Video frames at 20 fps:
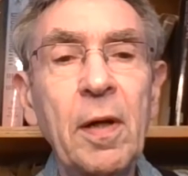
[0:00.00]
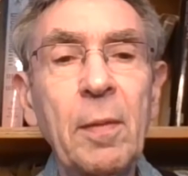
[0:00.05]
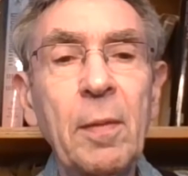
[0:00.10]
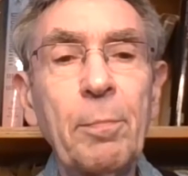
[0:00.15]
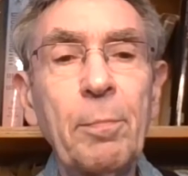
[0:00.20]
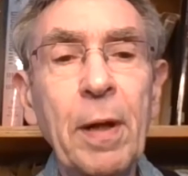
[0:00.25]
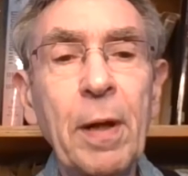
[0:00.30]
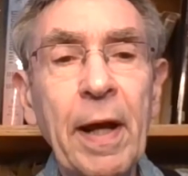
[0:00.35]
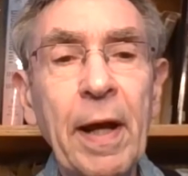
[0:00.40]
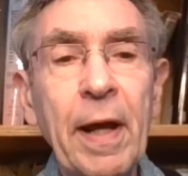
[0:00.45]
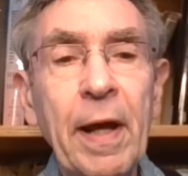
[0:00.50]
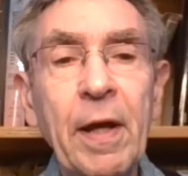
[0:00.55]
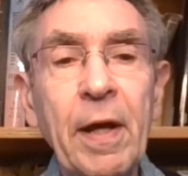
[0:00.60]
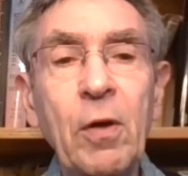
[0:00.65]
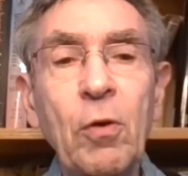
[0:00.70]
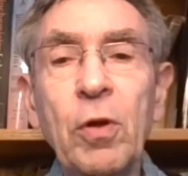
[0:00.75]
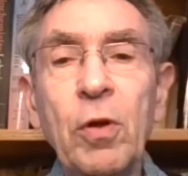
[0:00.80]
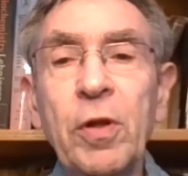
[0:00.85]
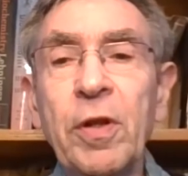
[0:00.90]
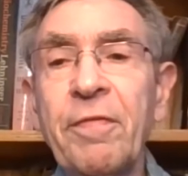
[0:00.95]
play
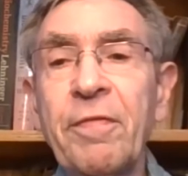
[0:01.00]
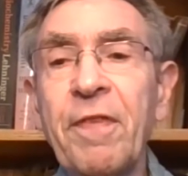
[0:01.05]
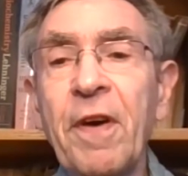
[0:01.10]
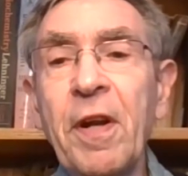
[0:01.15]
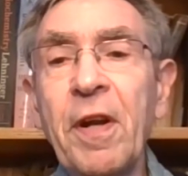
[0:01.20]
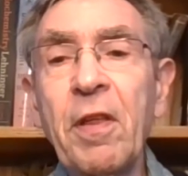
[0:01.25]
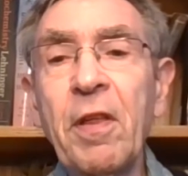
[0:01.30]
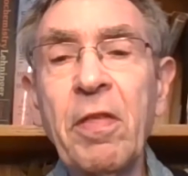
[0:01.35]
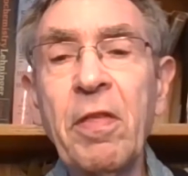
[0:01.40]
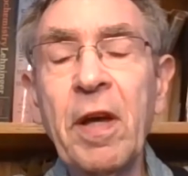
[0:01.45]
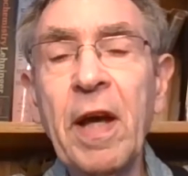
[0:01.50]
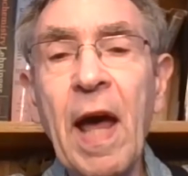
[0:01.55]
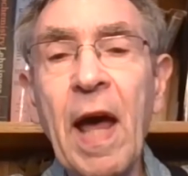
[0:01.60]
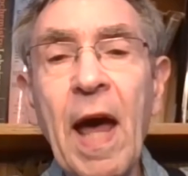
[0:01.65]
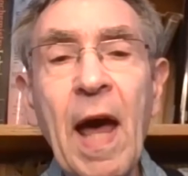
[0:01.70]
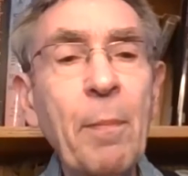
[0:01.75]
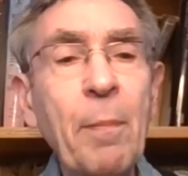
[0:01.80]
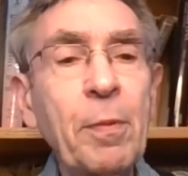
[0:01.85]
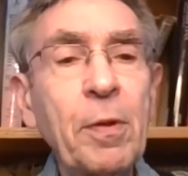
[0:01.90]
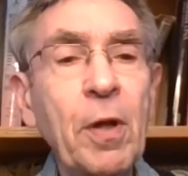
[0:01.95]
called A Funny Thing
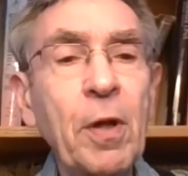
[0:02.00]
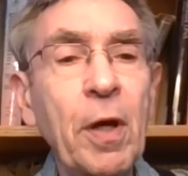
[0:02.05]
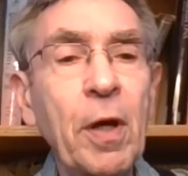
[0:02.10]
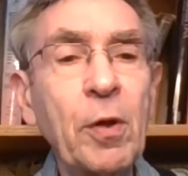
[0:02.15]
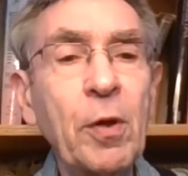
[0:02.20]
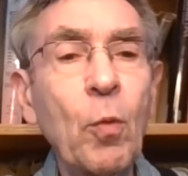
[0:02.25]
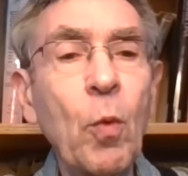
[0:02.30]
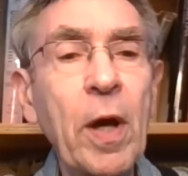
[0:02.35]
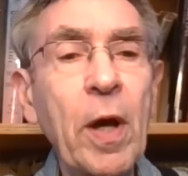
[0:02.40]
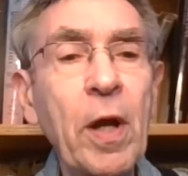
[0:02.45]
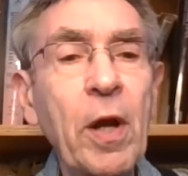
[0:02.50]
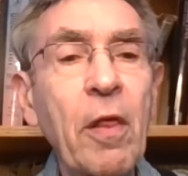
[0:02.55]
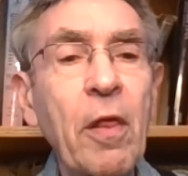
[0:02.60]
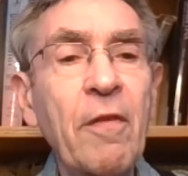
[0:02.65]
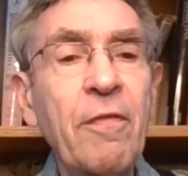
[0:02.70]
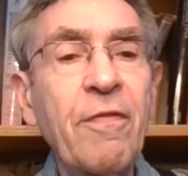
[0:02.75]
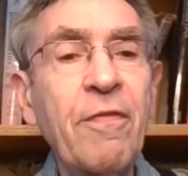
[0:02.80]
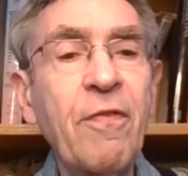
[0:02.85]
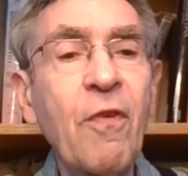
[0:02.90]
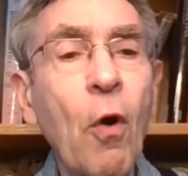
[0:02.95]
Happened on the Way to
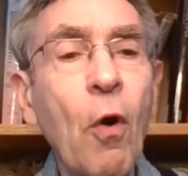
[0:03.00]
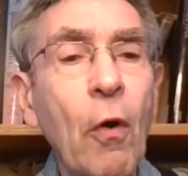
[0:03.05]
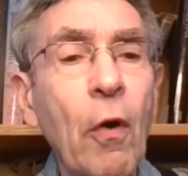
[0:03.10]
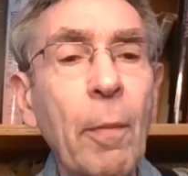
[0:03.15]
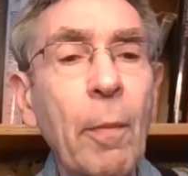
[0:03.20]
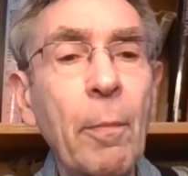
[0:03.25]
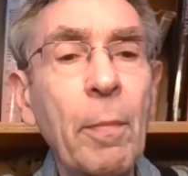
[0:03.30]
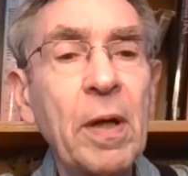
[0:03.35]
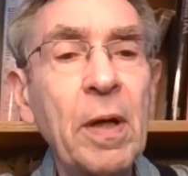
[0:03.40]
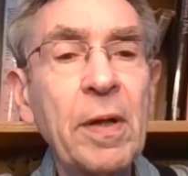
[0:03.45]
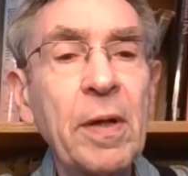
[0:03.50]
the Forum.